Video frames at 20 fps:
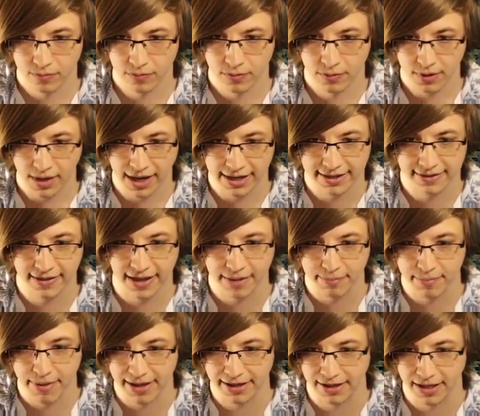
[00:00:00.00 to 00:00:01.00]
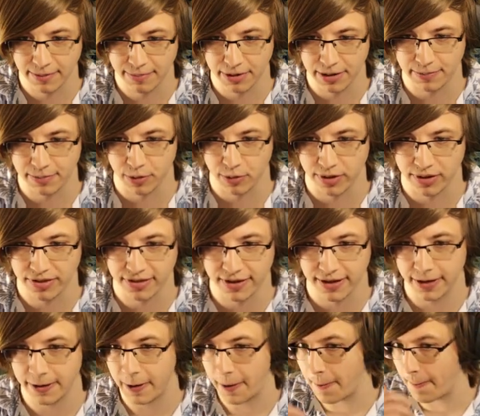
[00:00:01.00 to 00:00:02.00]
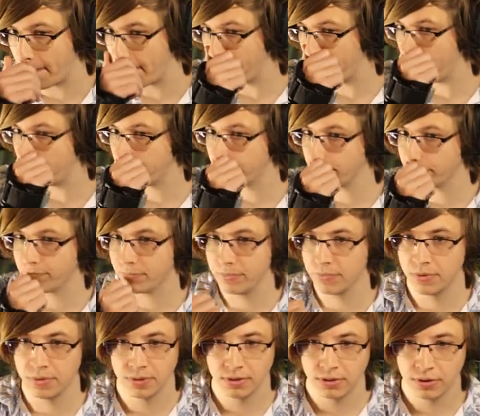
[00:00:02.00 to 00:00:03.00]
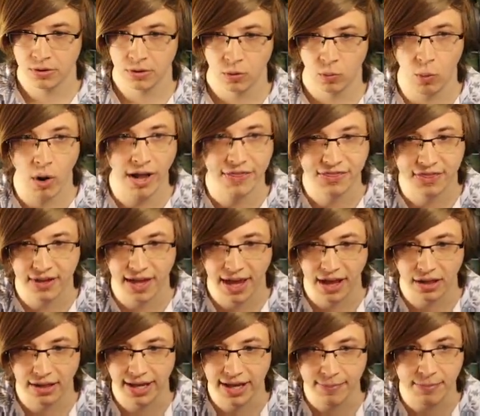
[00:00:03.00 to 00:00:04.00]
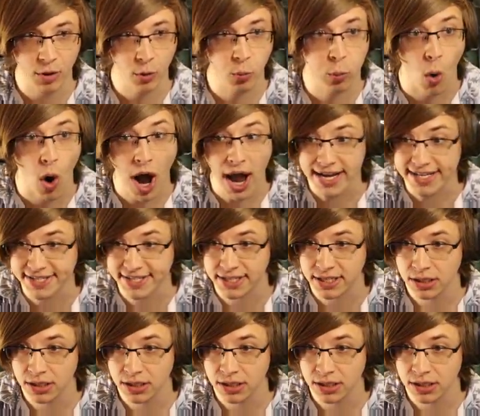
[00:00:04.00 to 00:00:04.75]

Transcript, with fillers: I can, like, melee people with it. What the hell hit me? What?